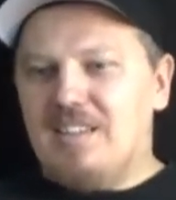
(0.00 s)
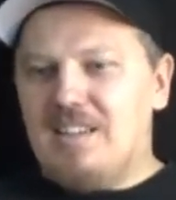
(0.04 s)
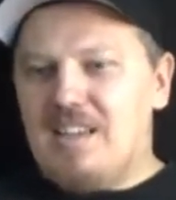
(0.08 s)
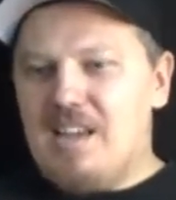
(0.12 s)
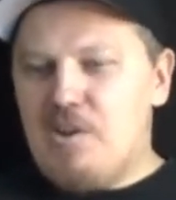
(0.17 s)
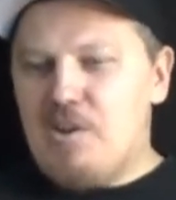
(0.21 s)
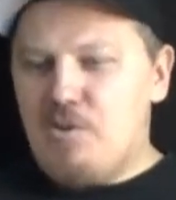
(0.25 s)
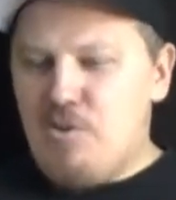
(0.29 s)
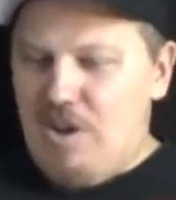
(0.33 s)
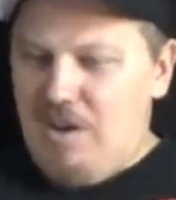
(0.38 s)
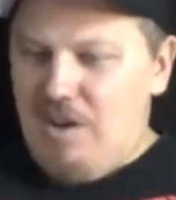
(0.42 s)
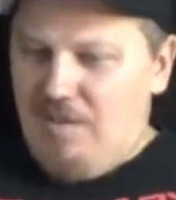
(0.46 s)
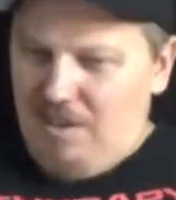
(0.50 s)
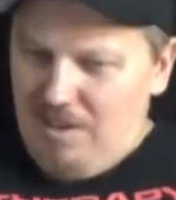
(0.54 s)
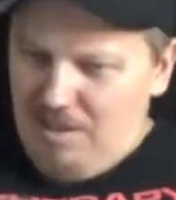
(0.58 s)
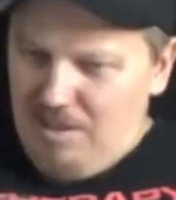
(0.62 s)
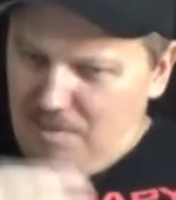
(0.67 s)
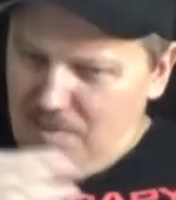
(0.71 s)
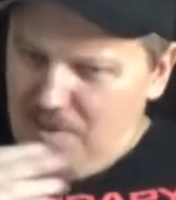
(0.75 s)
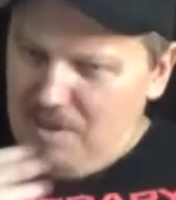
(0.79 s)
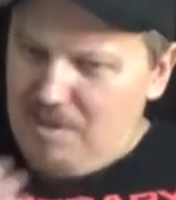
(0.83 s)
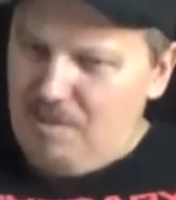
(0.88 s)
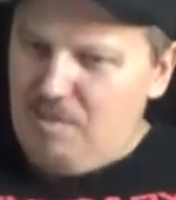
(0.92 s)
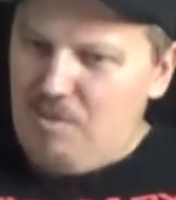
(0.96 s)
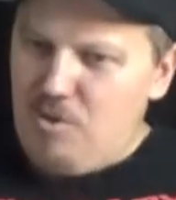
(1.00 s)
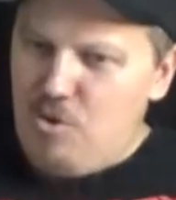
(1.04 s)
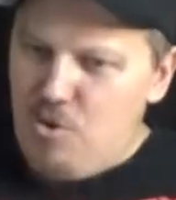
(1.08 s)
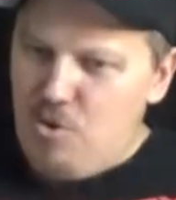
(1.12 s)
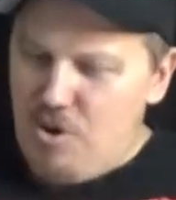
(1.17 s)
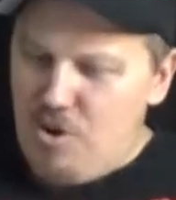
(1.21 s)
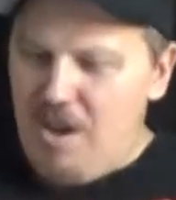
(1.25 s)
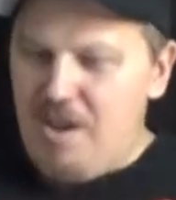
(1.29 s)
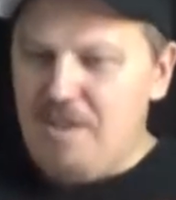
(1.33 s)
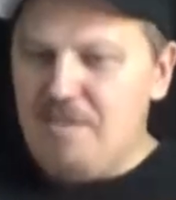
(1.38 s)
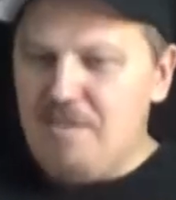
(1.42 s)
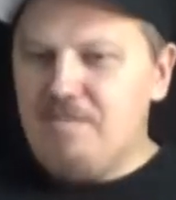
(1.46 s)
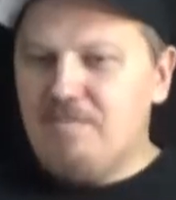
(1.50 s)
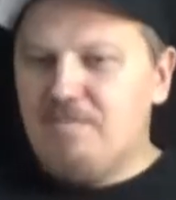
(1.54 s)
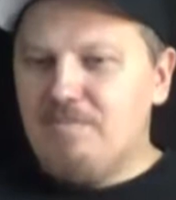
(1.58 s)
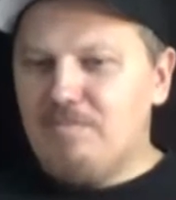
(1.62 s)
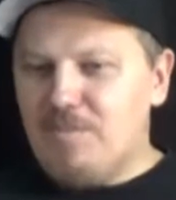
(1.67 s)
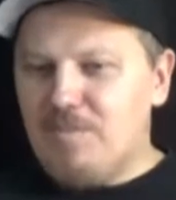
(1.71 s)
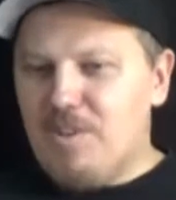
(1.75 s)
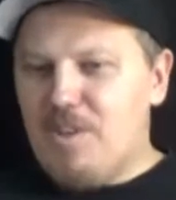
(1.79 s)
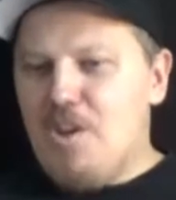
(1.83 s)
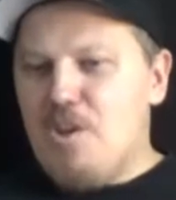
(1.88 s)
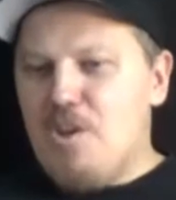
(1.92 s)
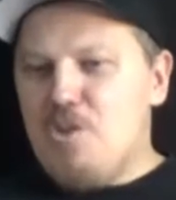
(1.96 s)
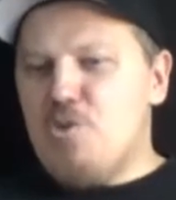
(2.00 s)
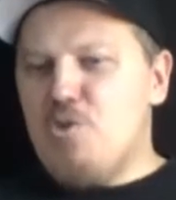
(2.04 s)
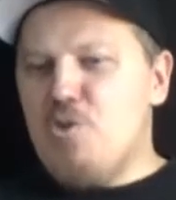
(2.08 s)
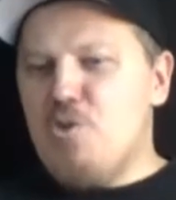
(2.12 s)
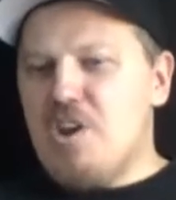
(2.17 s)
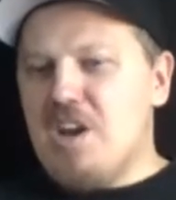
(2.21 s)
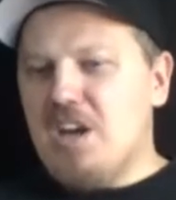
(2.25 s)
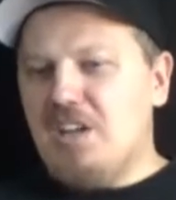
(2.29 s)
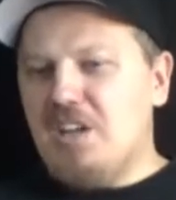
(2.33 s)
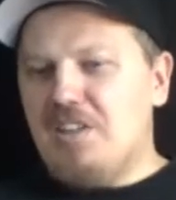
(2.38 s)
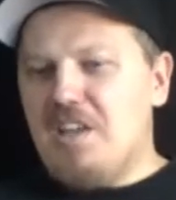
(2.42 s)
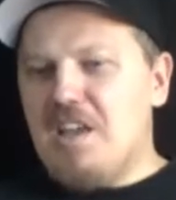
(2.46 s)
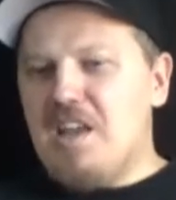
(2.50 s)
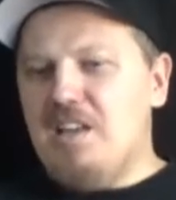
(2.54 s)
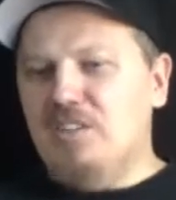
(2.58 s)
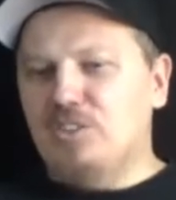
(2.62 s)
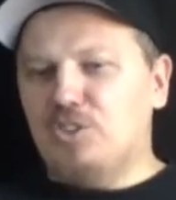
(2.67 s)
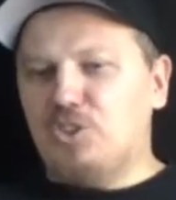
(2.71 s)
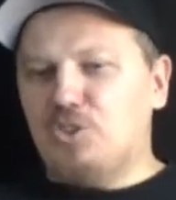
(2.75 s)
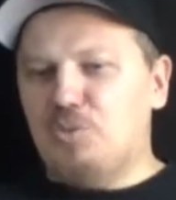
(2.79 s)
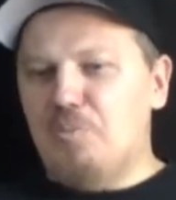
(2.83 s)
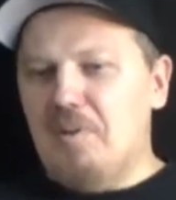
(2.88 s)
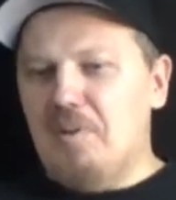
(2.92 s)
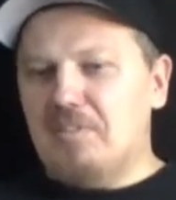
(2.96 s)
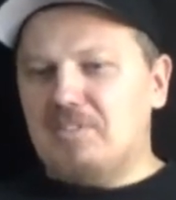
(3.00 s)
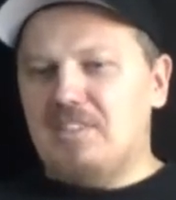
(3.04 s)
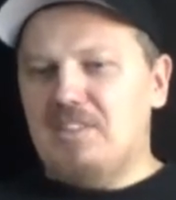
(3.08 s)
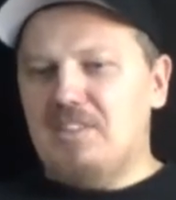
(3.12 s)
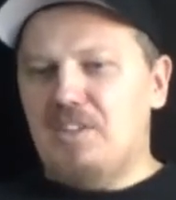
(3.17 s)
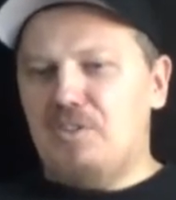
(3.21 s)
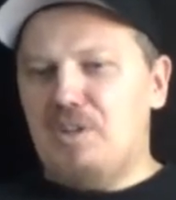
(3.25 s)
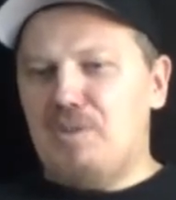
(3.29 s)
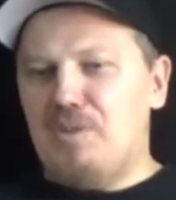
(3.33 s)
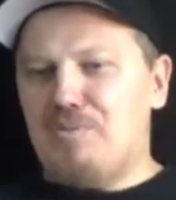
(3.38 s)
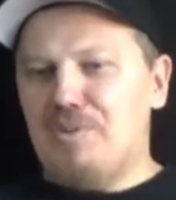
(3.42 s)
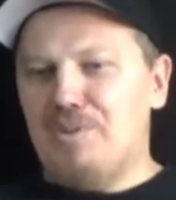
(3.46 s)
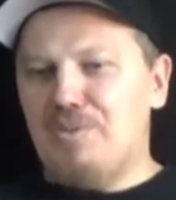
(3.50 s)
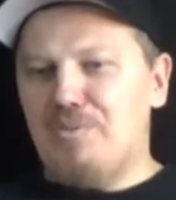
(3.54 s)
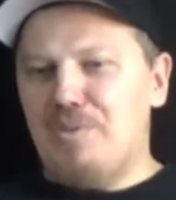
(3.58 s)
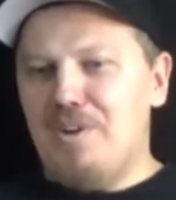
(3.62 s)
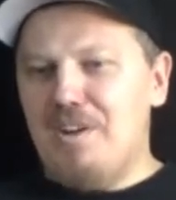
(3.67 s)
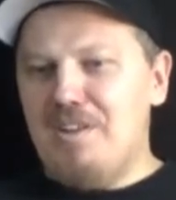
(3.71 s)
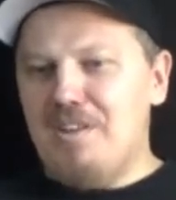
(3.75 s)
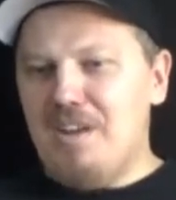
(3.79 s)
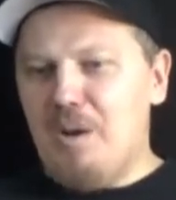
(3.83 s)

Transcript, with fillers: Here you have a bit. Of, you yeah, you hear the instruments in a different way.